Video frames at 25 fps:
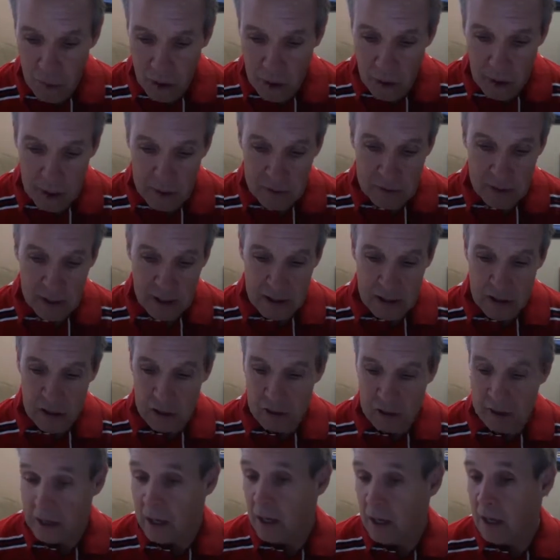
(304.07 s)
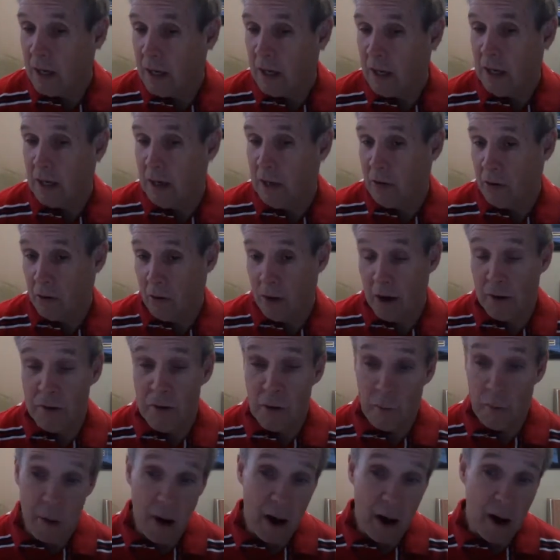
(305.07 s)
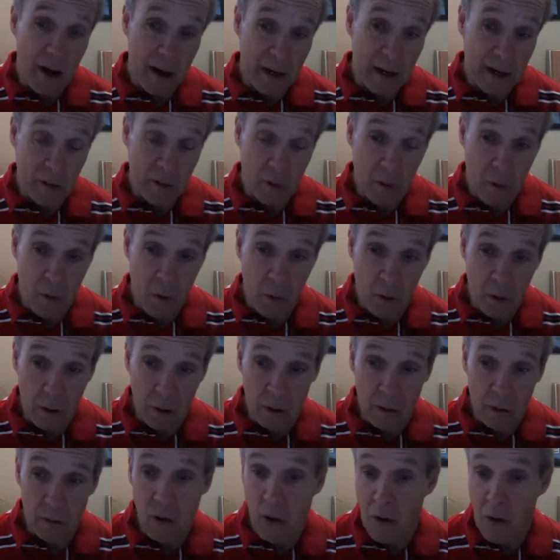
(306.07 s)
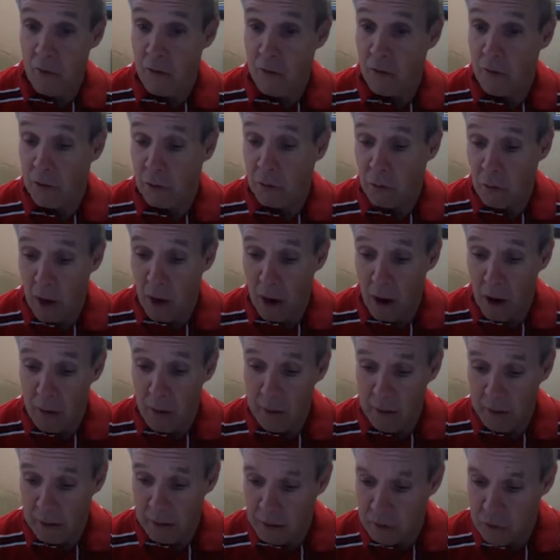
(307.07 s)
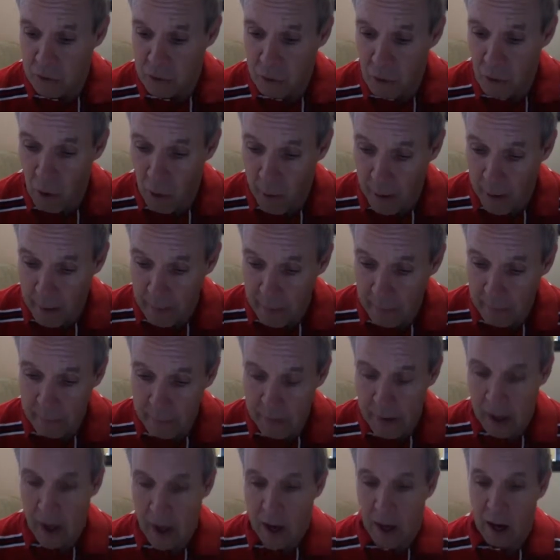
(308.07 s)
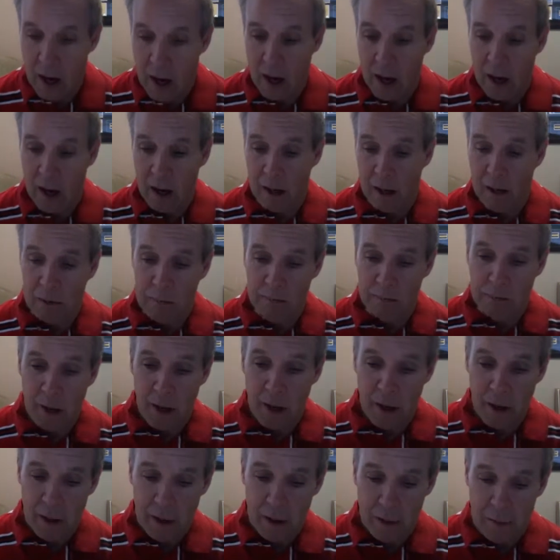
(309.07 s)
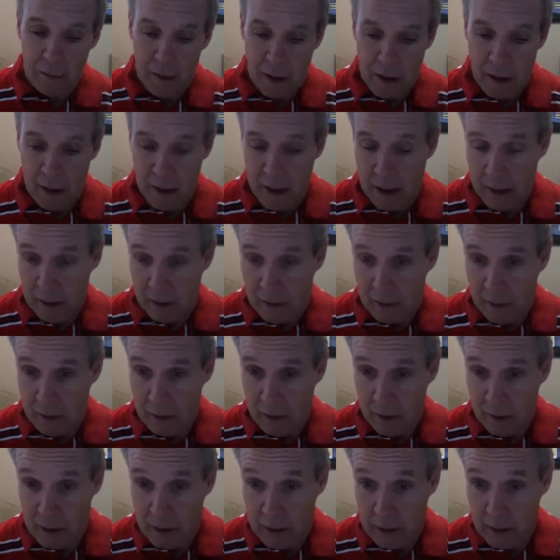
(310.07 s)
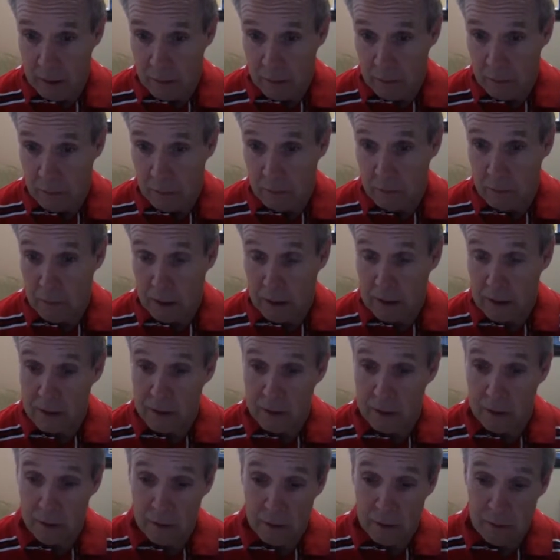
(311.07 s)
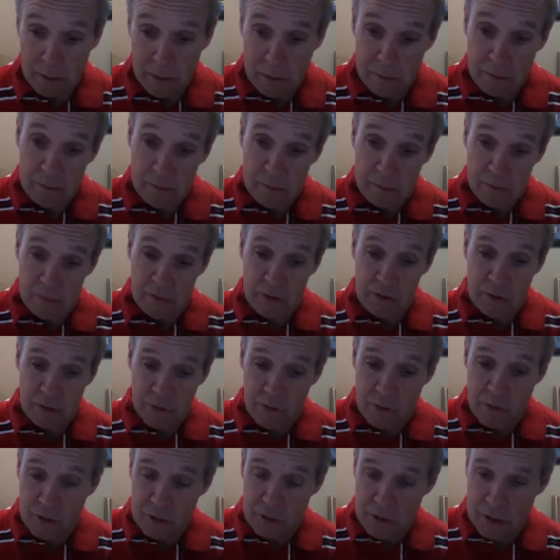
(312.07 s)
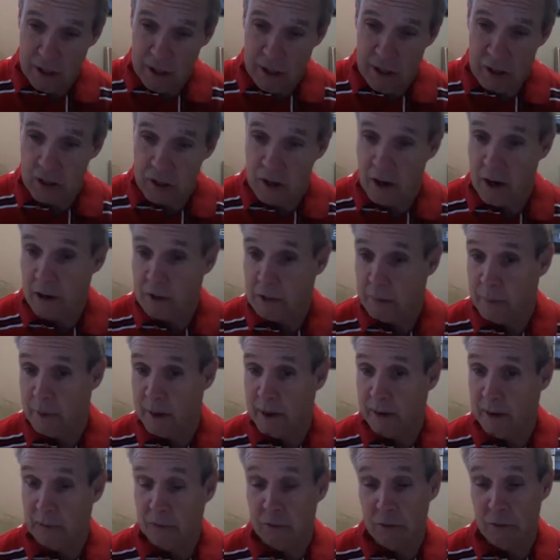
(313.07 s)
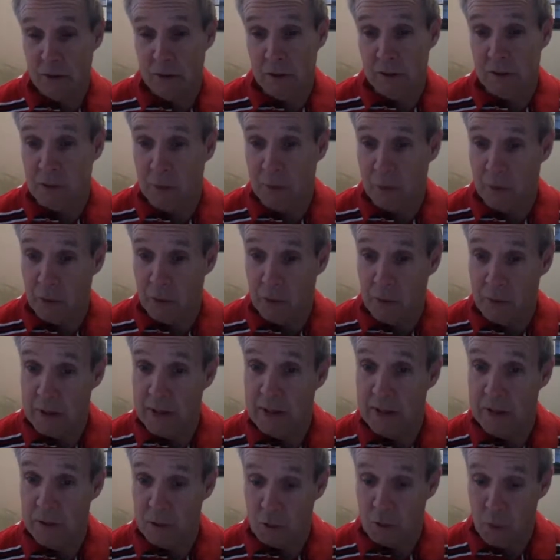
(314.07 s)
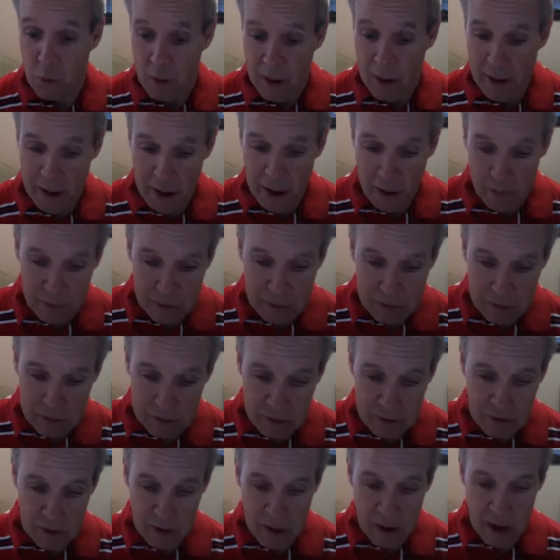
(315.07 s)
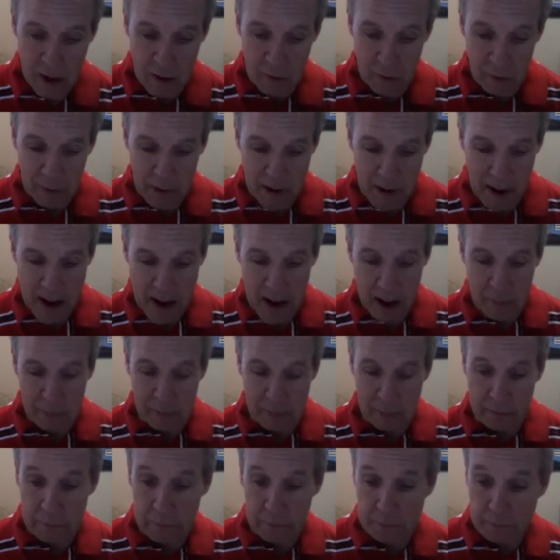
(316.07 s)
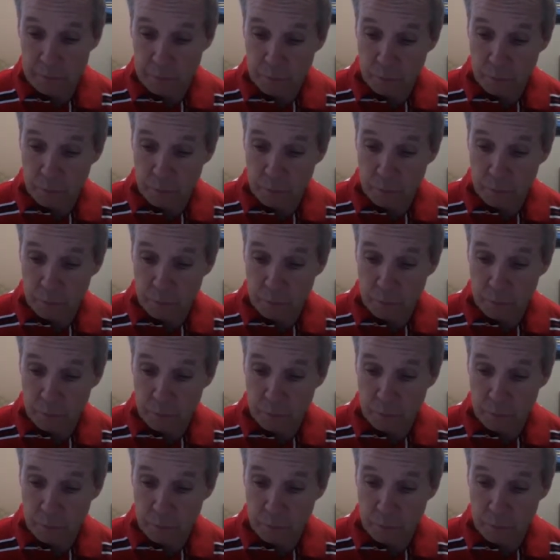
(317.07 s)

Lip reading: were essentially either undermined or overthrown and destroyed. And the rest of the first section talks about some of the reasons why that was able to happen.